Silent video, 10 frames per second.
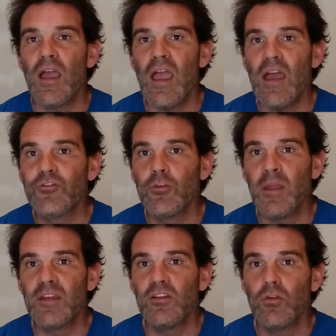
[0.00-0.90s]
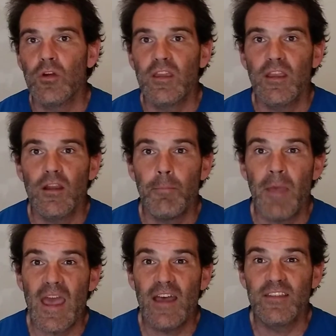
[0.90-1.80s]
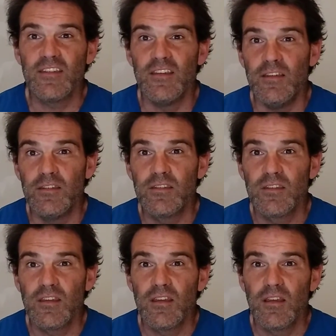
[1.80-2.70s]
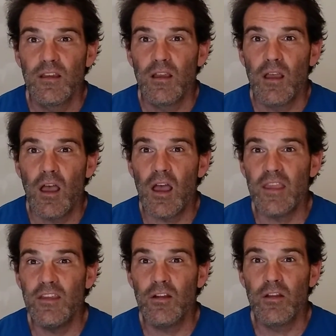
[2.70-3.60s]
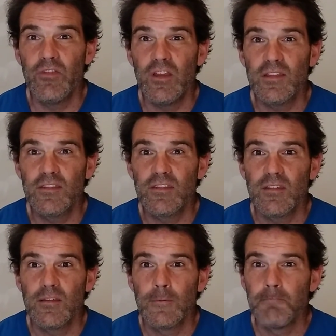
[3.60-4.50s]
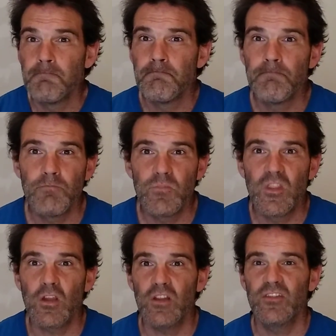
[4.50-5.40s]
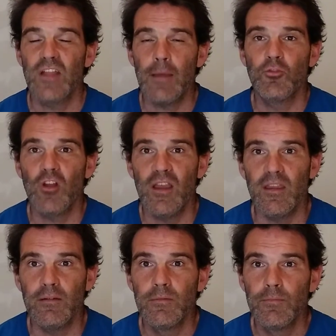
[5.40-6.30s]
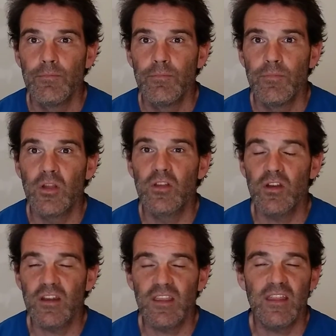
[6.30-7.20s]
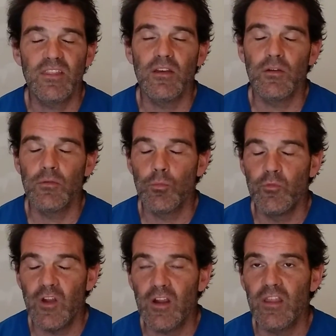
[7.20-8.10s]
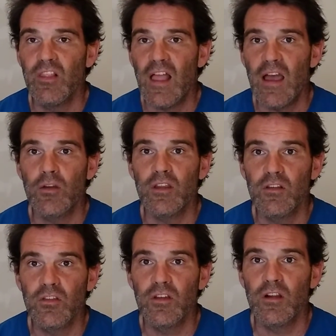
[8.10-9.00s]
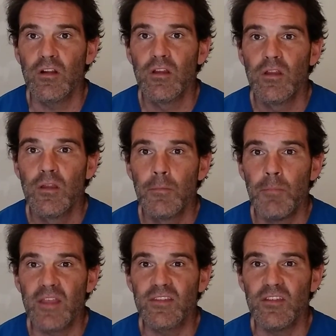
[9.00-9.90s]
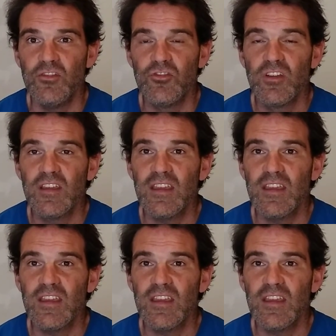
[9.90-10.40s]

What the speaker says: After mandatory carry passes a year of this, they're going to stop trying. They're going to get the very loud and clear message,